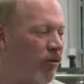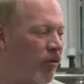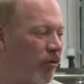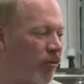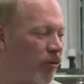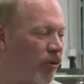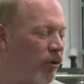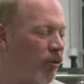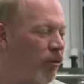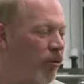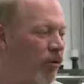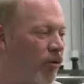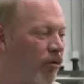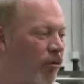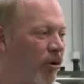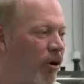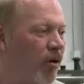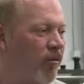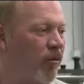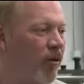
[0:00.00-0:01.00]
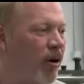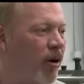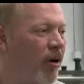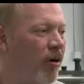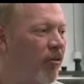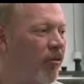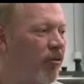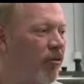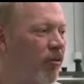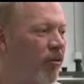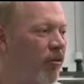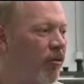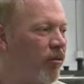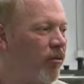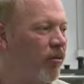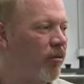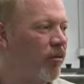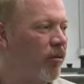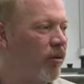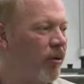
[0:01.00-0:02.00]
as the rear-wheel drive cars
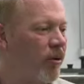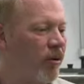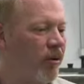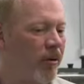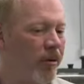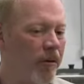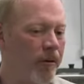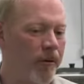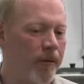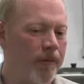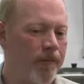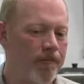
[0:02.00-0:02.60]
do, and